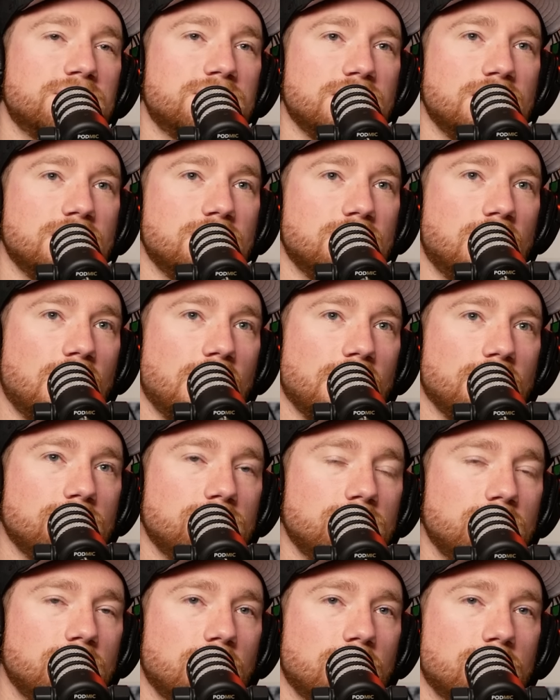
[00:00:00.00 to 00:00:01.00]
seeing, like,
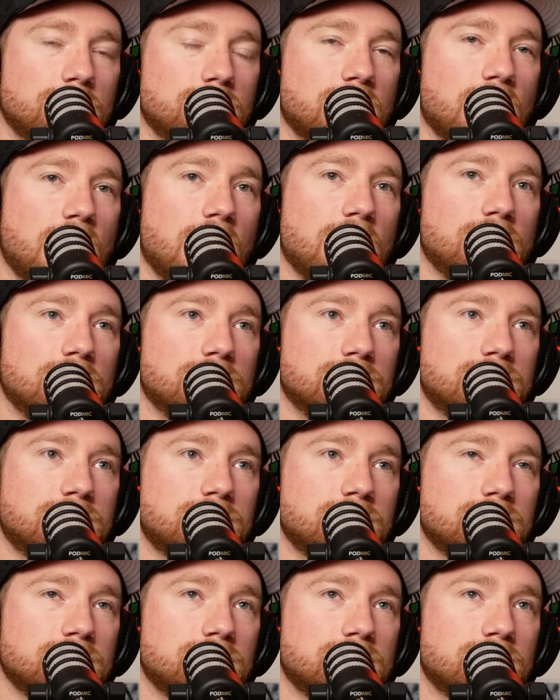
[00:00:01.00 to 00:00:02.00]
you know, Kyle's